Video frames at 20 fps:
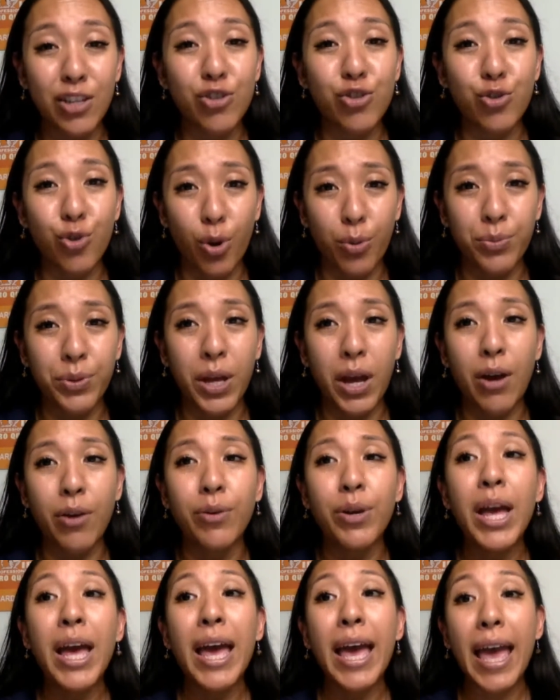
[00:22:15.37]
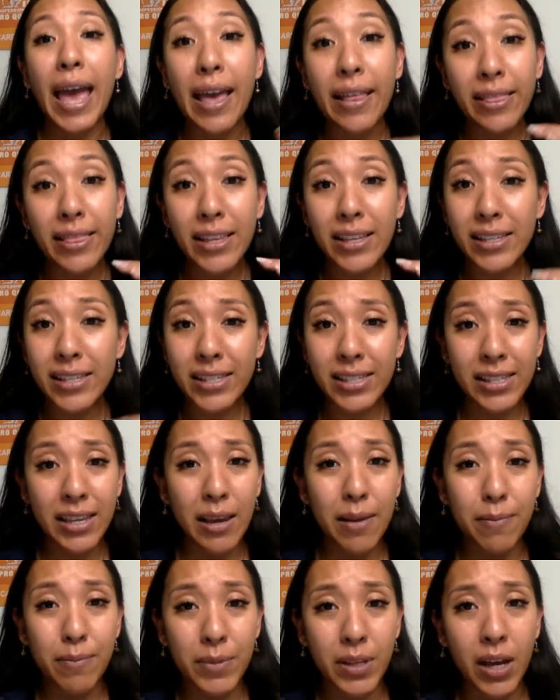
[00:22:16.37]
drop down, at the
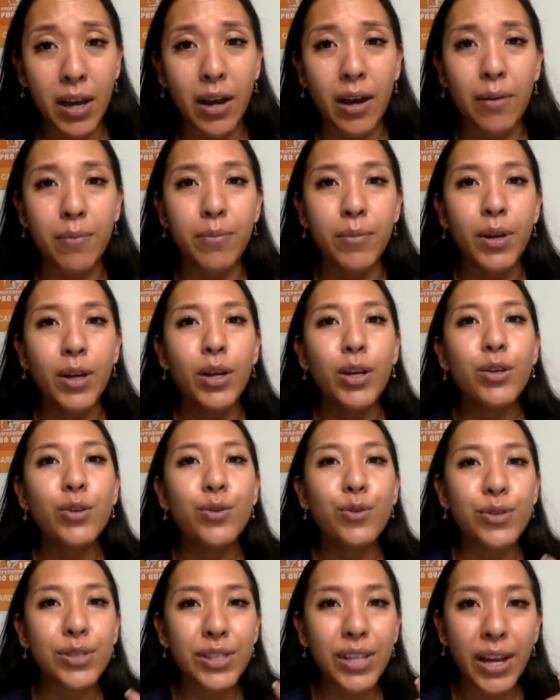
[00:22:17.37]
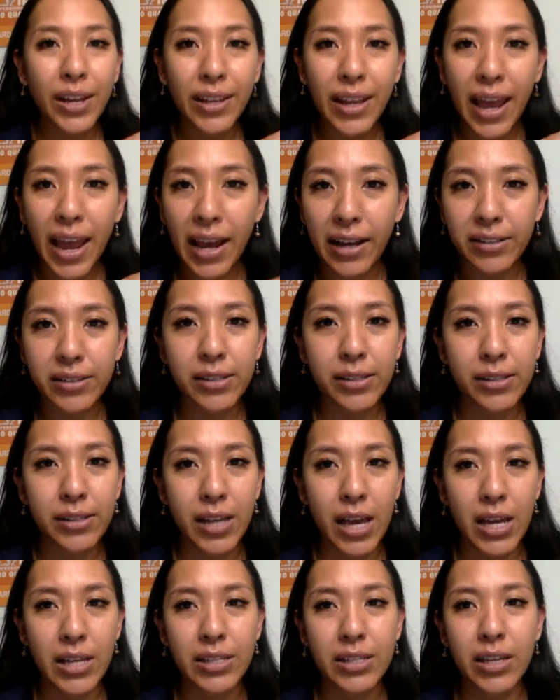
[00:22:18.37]
same time, you start
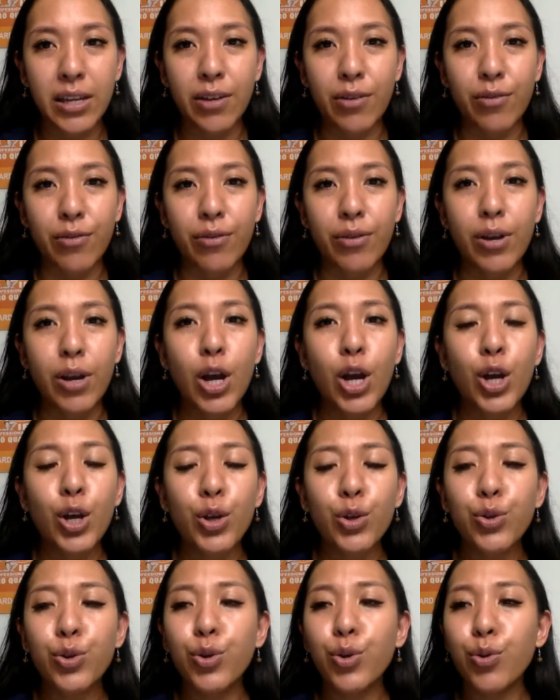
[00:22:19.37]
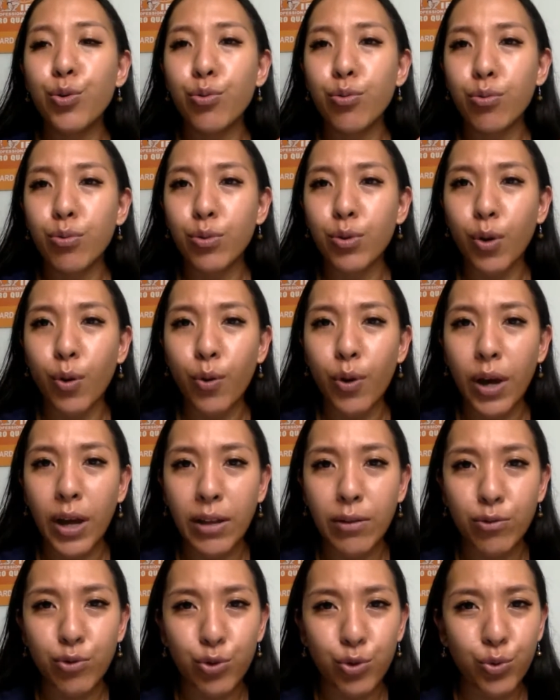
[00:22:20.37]
exercising. You go
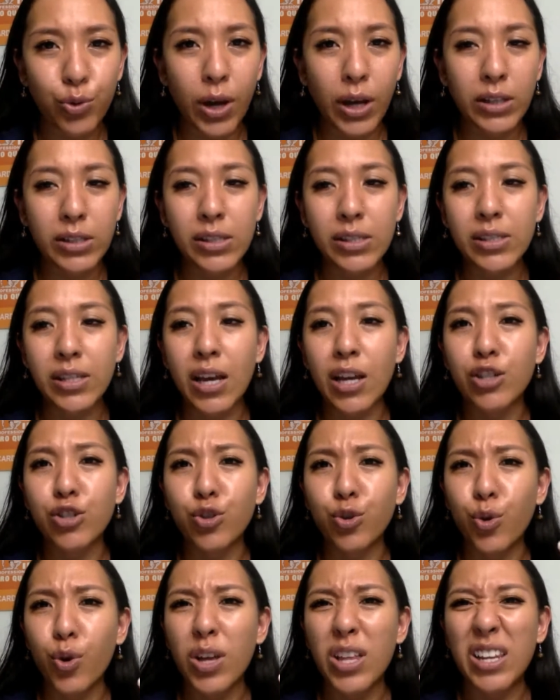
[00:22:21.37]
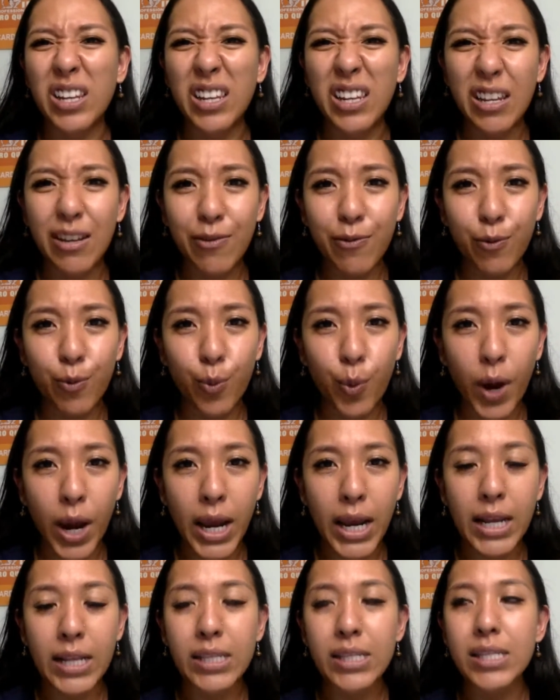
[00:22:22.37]
and do exercise, you go and lift
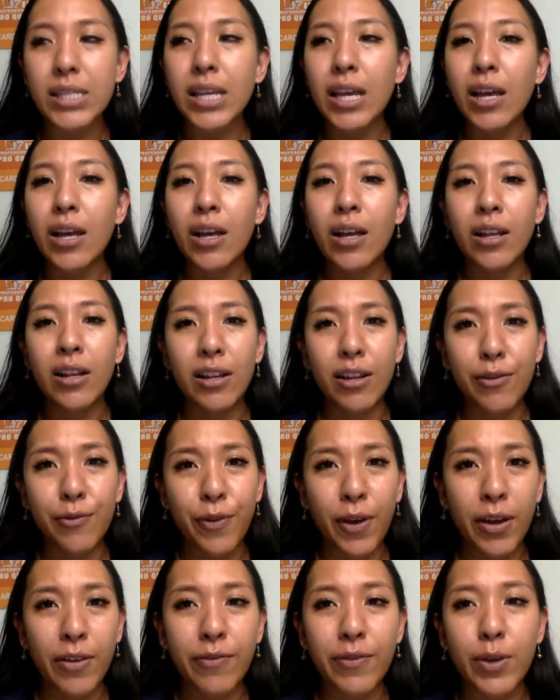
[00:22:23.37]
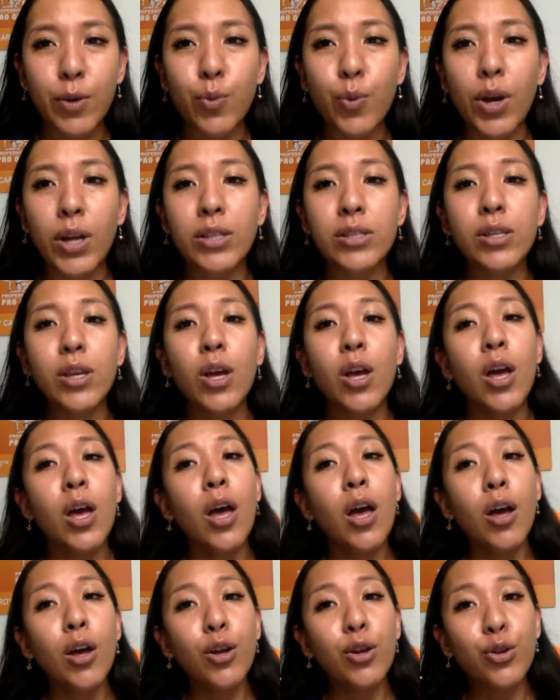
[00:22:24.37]
weights, lift heavy weights.
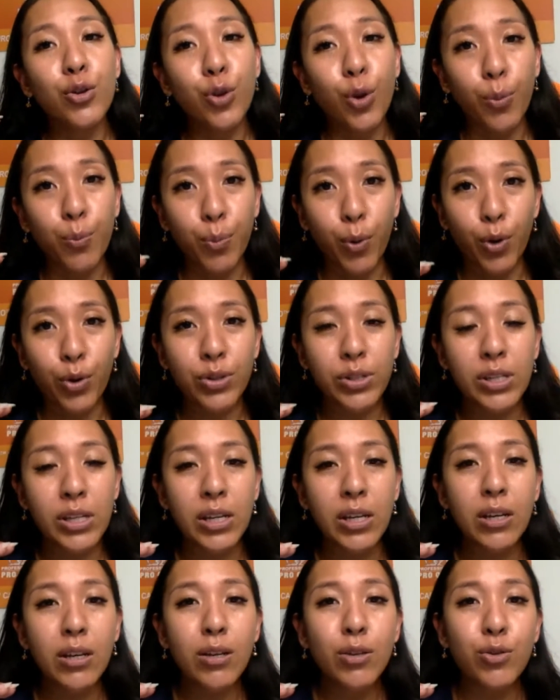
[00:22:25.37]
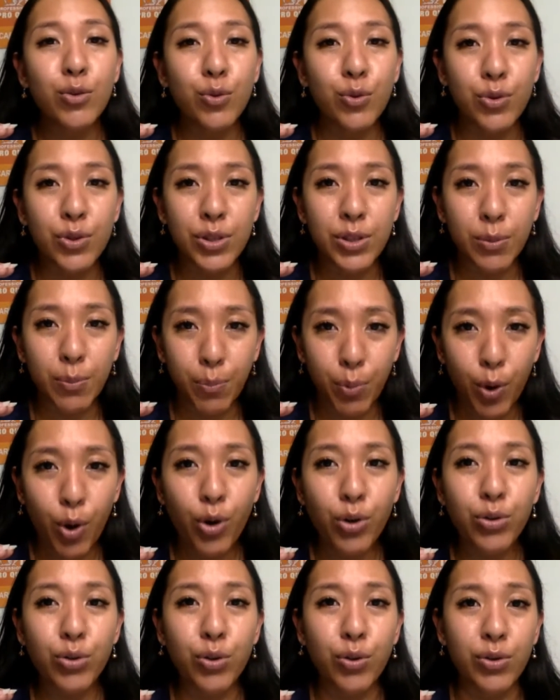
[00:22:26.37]
Your body, to
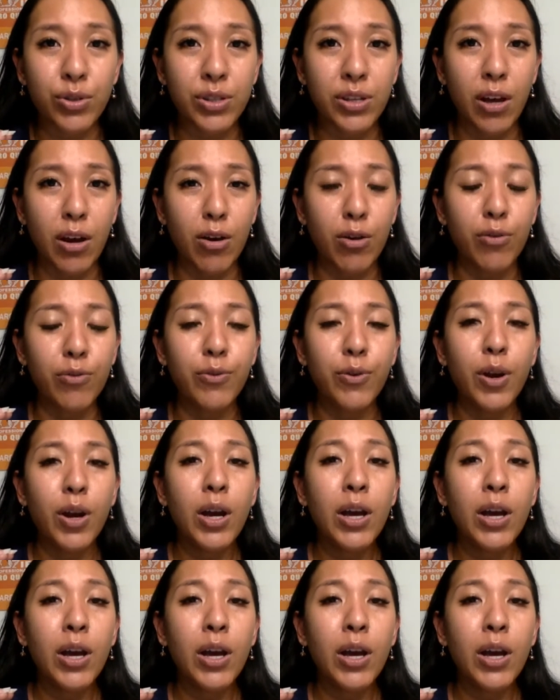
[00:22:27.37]
support yourself,